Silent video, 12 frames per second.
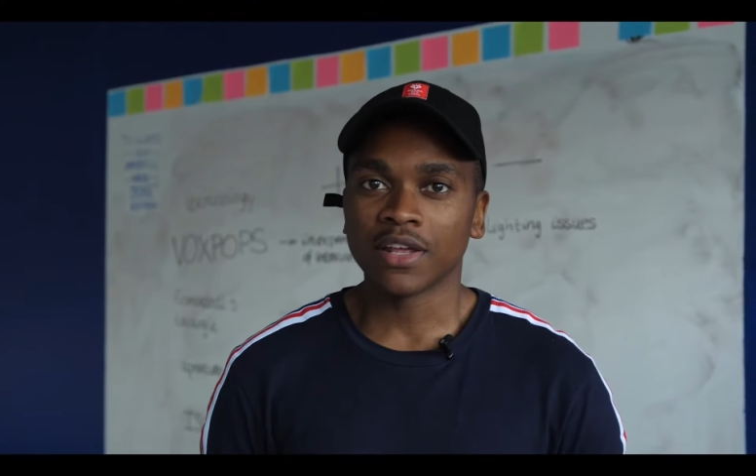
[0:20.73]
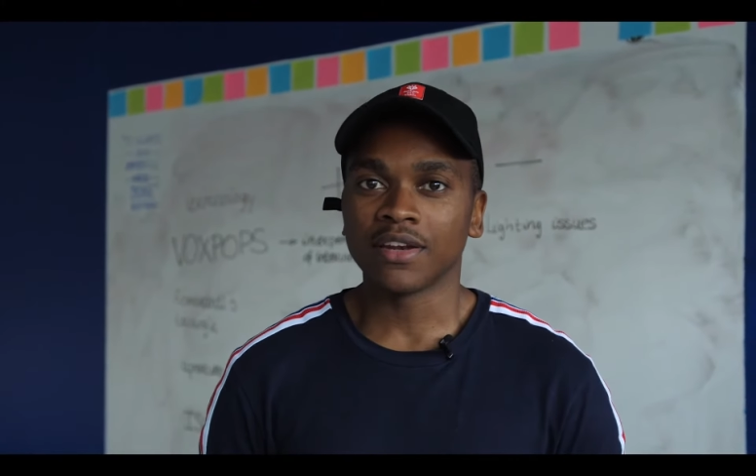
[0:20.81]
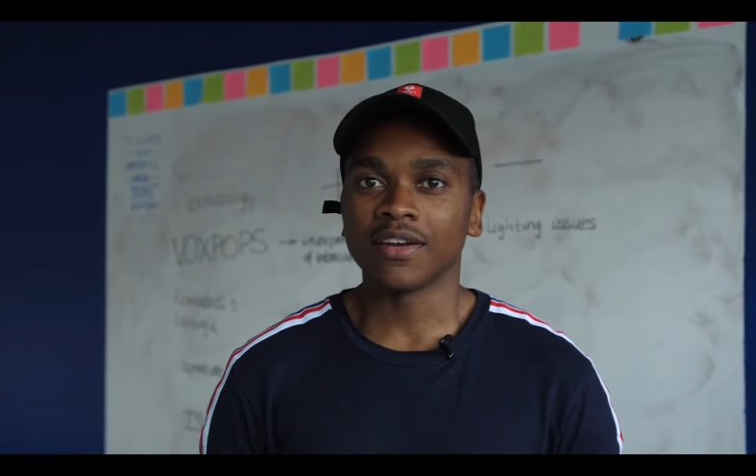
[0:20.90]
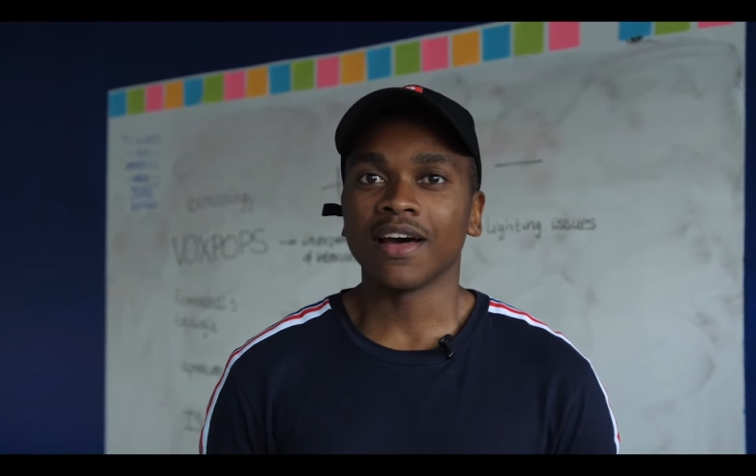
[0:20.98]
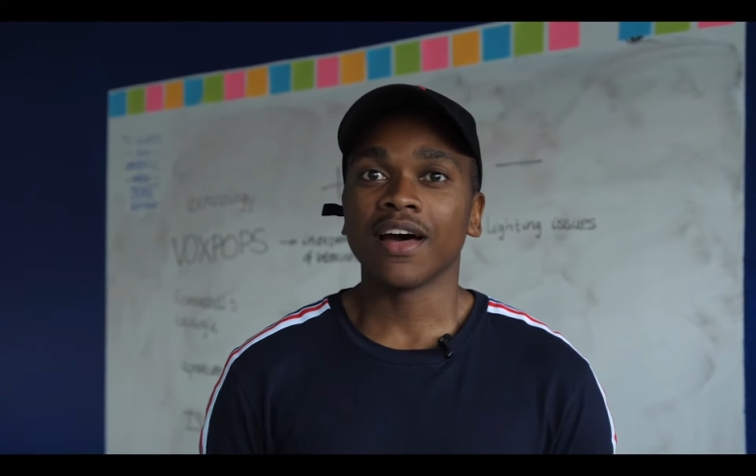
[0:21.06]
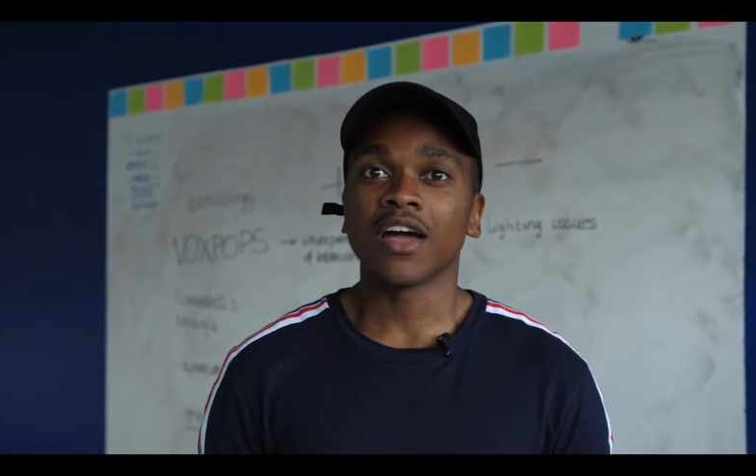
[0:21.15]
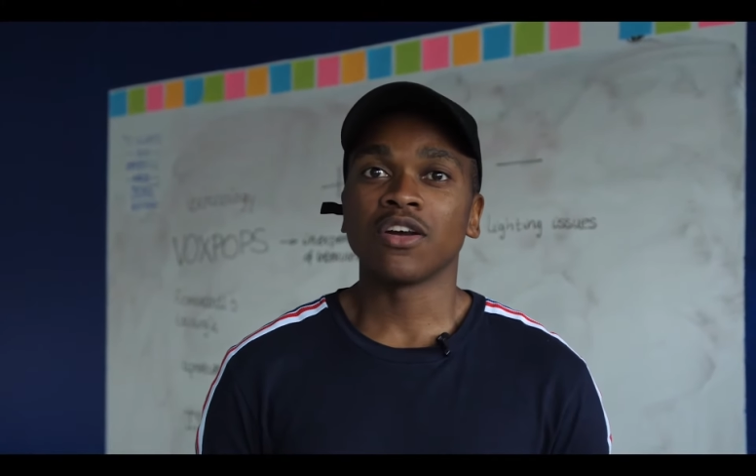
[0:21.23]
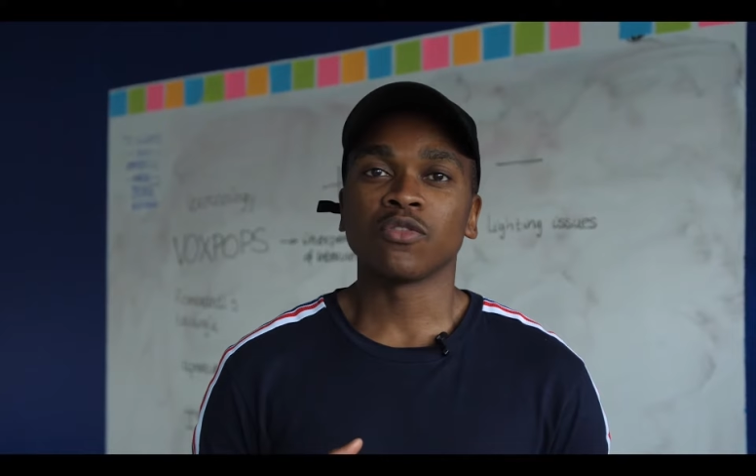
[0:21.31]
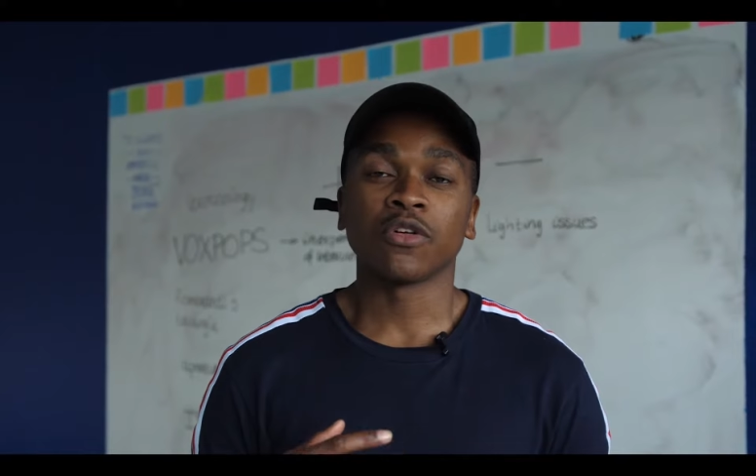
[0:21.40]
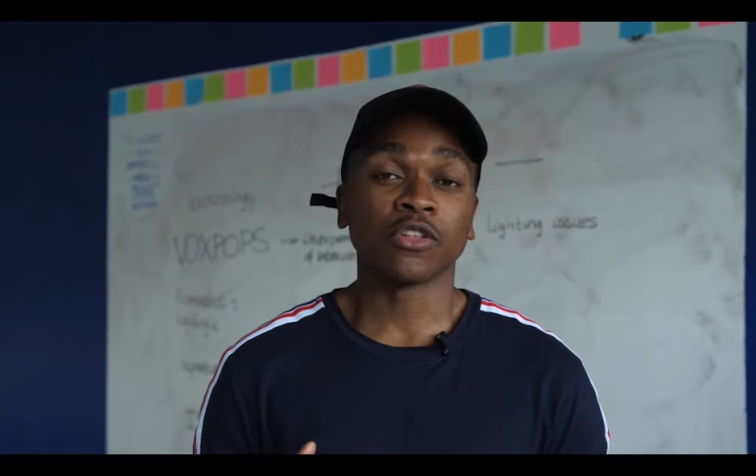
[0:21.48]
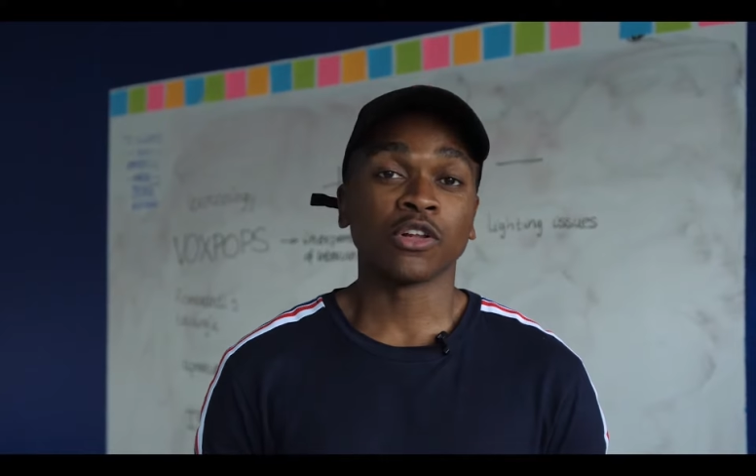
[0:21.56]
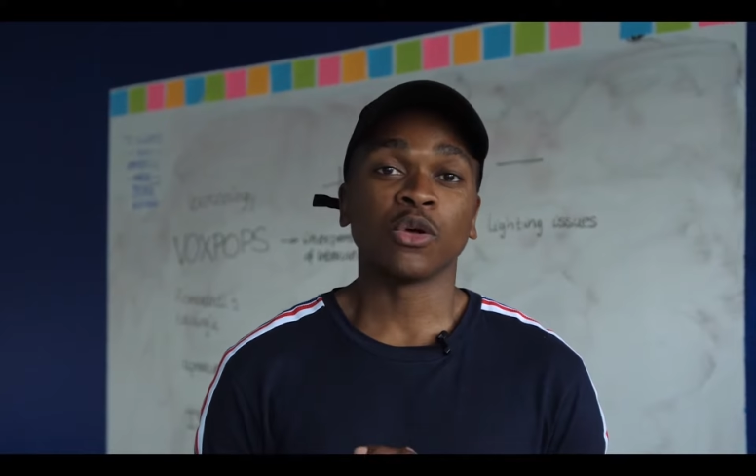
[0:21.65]
and
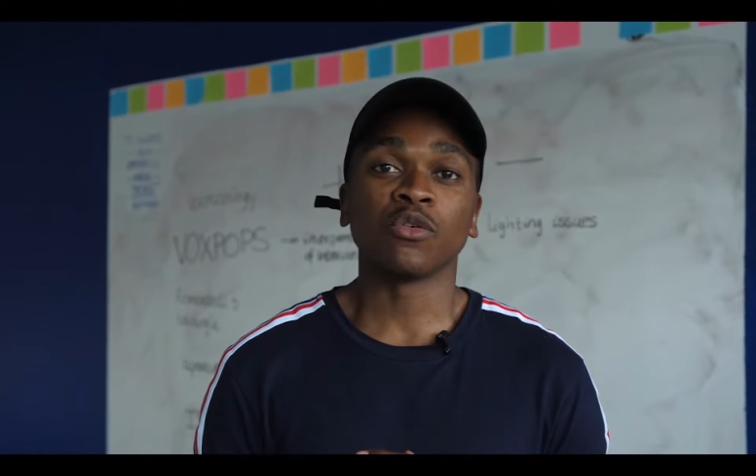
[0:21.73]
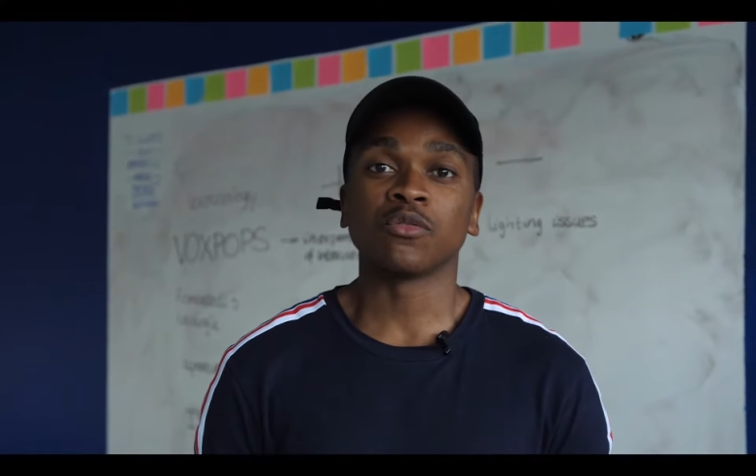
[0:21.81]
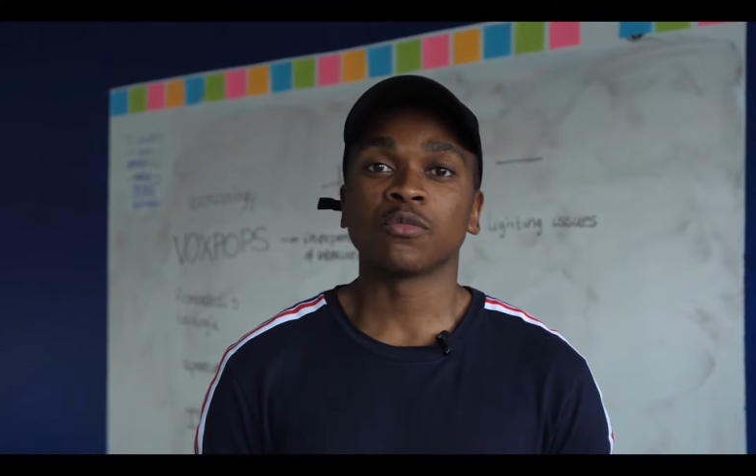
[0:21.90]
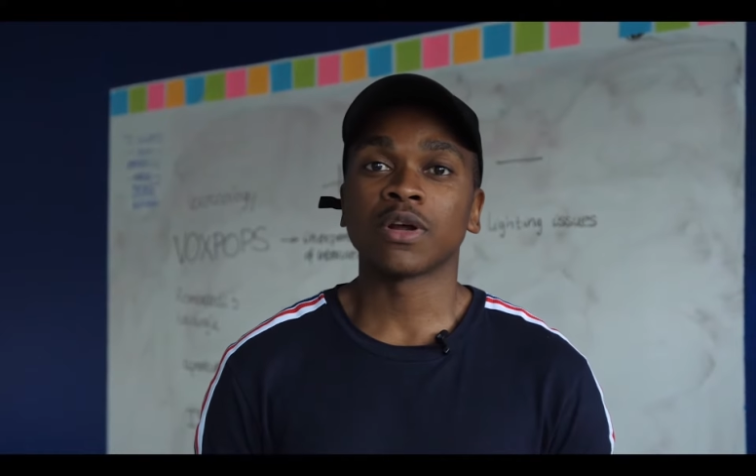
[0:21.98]
I run the clothing